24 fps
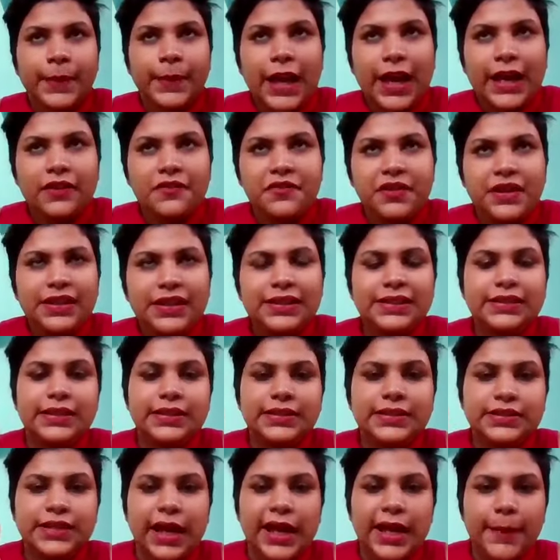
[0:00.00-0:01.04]
I feel that the
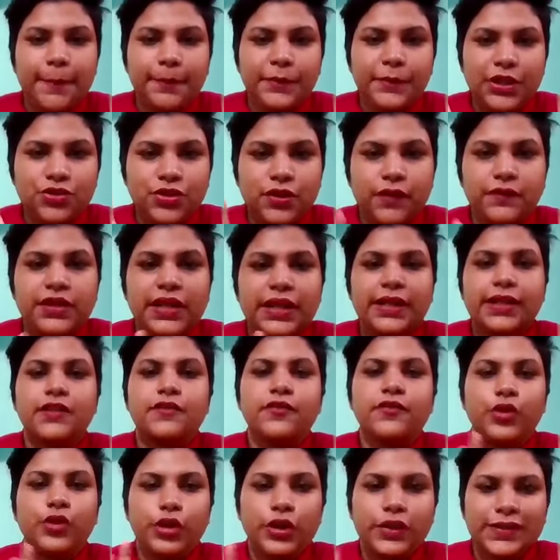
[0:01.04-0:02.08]
time that you've taken
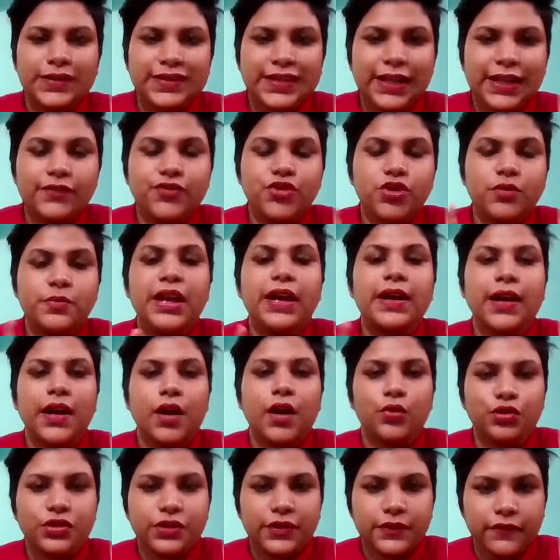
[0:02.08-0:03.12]
for yourself should be
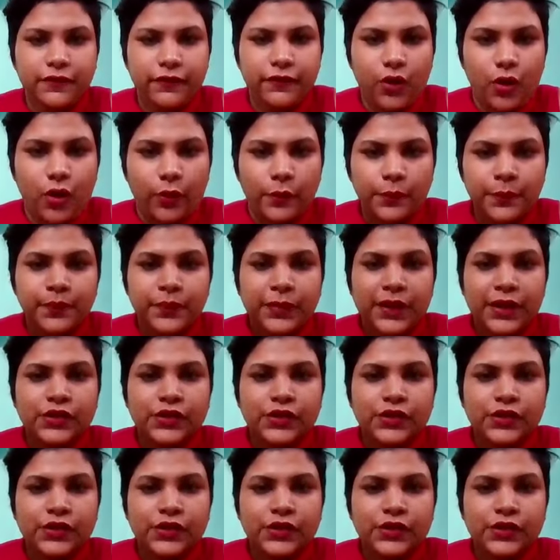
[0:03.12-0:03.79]
accounted for.